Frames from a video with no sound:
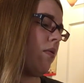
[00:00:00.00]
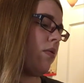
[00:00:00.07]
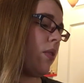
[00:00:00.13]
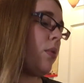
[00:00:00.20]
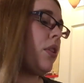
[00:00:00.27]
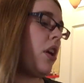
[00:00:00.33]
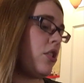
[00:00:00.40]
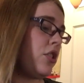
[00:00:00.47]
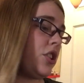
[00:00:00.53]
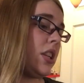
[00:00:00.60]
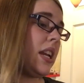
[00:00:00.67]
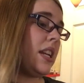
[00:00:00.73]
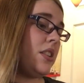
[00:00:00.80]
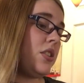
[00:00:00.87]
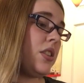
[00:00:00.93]
They were launched
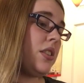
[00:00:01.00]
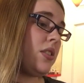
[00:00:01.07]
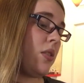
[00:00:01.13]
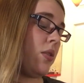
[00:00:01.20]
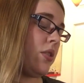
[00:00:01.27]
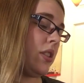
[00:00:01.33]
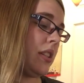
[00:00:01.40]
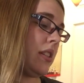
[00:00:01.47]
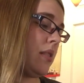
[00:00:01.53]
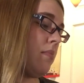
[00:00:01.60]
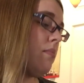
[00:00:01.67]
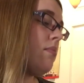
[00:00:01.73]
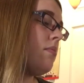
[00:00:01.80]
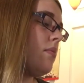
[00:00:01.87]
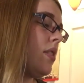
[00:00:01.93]
into the solar
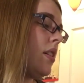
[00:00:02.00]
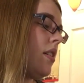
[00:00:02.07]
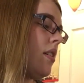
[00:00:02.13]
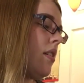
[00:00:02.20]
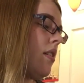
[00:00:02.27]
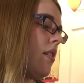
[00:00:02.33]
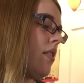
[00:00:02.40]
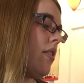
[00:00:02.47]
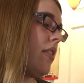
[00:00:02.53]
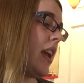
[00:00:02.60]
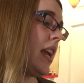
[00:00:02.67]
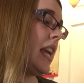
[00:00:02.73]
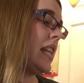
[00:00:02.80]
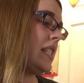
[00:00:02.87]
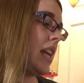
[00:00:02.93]
system. They
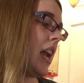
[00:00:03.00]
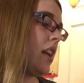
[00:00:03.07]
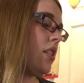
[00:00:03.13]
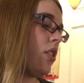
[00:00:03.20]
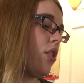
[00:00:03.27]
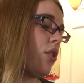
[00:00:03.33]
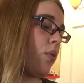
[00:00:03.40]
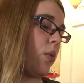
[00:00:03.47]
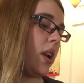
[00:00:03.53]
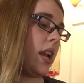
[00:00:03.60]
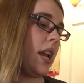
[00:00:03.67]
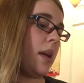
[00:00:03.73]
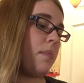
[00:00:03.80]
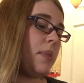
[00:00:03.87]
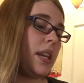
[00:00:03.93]
contained
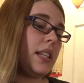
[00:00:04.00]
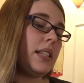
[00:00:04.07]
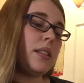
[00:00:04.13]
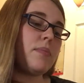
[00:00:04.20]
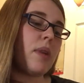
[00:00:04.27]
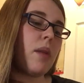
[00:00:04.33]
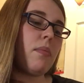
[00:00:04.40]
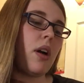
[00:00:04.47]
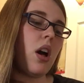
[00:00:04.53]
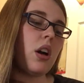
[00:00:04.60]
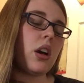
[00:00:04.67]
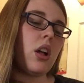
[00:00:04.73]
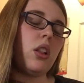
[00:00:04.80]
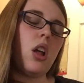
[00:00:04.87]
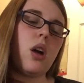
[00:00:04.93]
3 pieces by
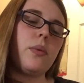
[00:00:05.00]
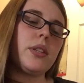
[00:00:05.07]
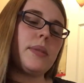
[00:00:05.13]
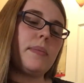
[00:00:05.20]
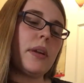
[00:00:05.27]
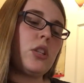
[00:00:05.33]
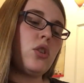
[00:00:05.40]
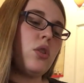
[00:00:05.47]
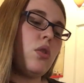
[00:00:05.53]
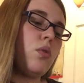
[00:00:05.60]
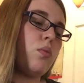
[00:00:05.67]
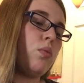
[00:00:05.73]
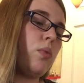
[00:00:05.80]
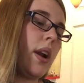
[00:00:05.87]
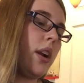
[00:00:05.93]
Bach, along with special
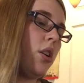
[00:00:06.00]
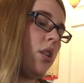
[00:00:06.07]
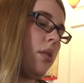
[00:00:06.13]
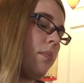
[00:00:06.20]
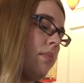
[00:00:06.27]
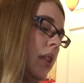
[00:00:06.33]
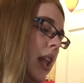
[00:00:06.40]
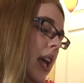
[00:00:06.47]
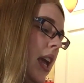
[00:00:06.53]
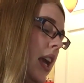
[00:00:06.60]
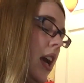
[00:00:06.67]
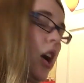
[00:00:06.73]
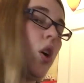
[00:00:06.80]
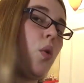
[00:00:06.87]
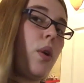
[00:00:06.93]

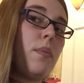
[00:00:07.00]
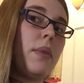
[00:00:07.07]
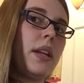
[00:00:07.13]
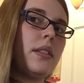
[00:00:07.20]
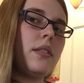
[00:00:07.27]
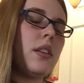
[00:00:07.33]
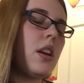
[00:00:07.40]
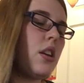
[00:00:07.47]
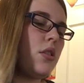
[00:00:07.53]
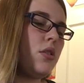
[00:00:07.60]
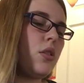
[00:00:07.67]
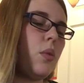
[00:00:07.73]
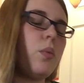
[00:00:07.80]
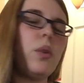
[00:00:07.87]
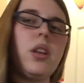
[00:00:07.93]
record-playing equipment.
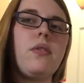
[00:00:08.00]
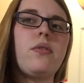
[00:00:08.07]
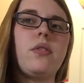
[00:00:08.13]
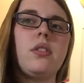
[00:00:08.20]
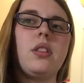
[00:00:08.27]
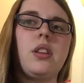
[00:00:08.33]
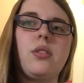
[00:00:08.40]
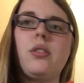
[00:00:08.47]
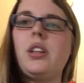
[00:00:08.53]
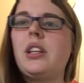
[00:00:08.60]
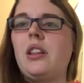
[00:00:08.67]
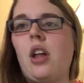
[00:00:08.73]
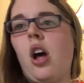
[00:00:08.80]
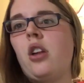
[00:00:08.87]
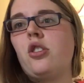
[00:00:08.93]
So we've literally
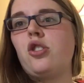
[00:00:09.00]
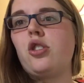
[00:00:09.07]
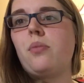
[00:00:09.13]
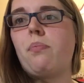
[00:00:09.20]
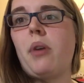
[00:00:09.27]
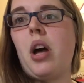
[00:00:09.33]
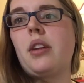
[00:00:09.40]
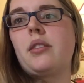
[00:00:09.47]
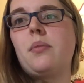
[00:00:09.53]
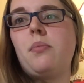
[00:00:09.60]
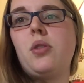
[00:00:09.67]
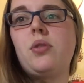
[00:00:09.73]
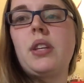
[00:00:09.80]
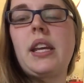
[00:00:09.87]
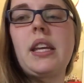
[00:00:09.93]
launched Bach's
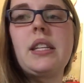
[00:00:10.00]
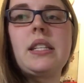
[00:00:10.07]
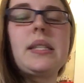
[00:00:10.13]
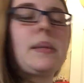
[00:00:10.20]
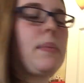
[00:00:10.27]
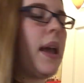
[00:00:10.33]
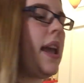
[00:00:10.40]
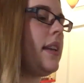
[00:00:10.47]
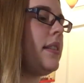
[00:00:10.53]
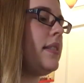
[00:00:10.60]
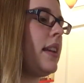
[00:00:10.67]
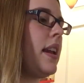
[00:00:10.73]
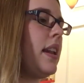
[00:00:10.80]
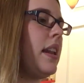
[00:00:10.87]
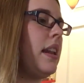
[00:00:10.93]
music into space,
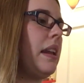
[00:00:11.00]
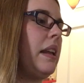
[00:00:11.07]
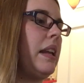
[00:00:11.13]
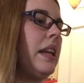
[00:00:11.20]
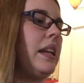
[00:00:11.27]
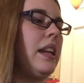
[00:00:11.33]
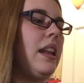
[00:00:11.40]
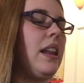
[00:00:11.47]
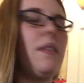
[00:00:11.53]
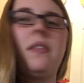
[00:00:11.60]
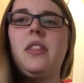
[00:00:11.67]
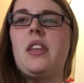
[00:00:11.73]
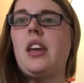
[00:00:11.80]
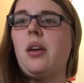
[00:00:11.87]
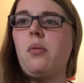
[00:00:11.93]
and he didn't
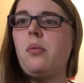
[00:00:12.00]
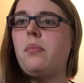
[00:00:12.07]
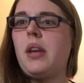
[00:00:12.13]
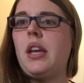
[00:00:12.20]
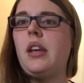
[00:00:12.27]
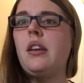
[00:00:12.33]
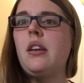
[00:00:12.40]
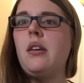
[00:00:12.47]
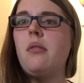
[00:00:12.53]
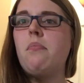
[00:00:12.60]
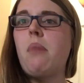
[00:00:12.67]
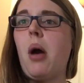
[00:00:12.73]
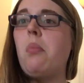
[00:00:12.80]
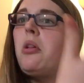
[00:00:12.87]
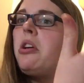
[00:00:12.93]
even think it would be
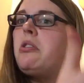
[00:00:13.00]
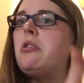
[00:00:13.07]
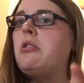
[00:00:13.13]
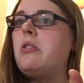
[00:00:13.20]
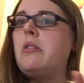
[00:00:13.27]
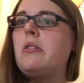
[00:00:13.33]
published.